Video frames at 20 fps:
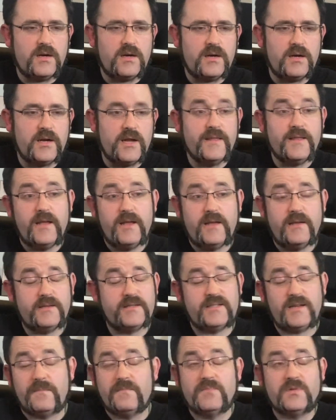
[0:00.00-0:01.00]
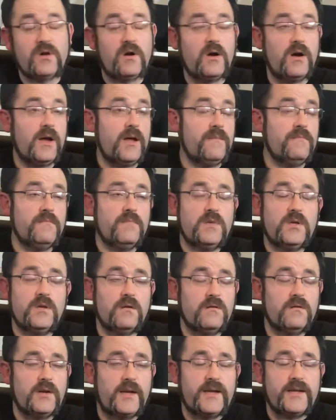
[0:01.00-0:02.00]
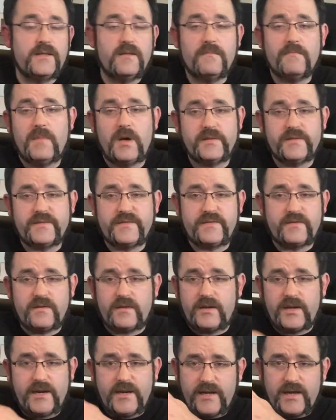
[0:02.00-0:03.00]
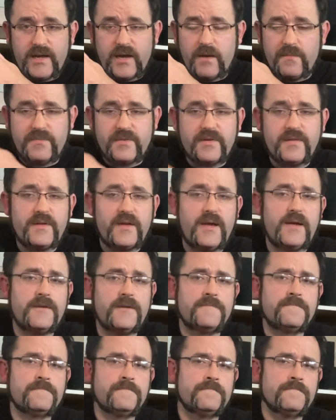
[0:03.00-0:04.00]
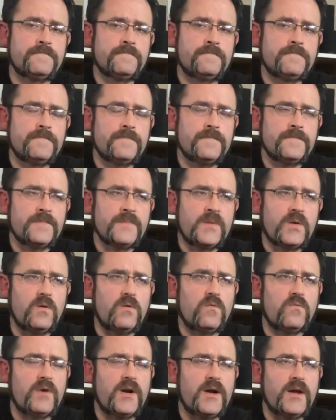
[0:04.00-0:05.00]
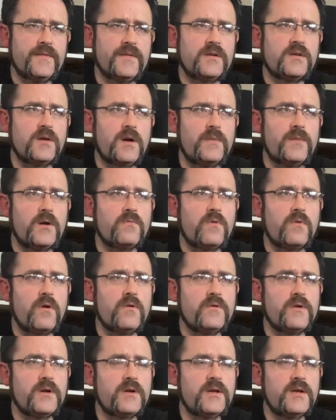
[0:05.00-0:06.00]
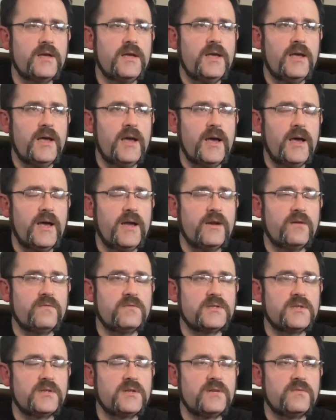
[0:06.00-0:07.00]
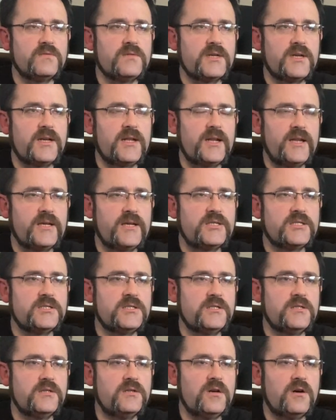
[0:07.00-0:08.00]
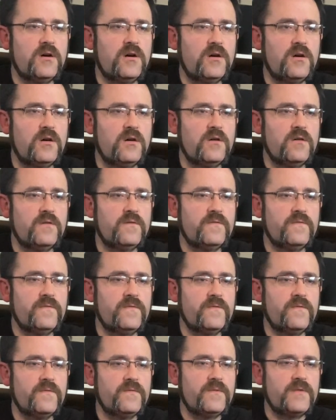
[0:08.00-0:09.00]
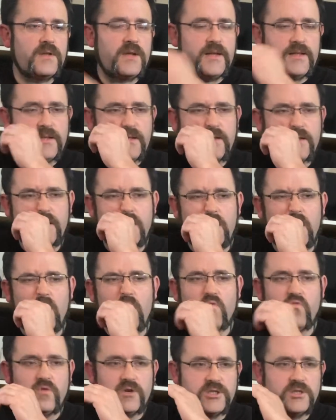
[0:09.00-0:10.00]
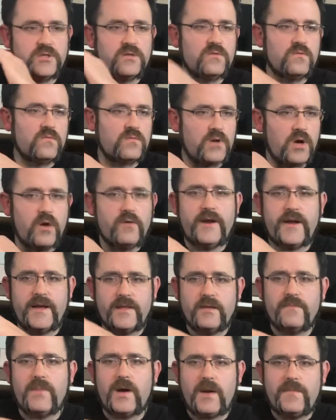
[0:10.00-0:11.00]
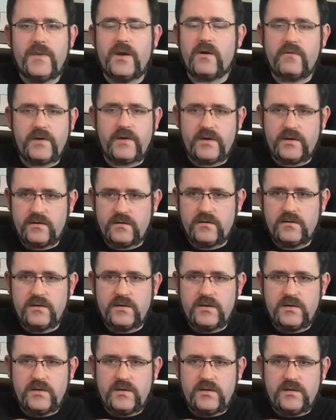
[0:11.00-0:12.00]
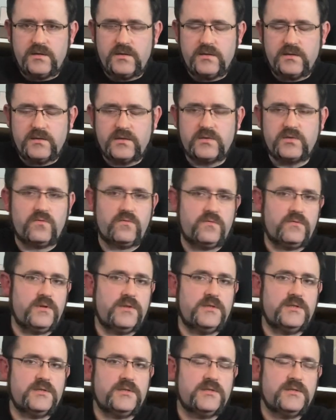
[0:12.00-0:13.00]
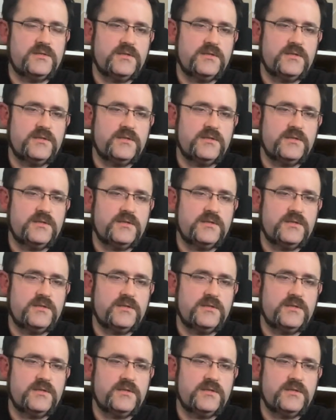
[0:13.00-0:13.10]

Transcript: in sometime, like in the months leading up to that, or around the time I wrote it, and it was a collection of like original Conan the Barbarian stories,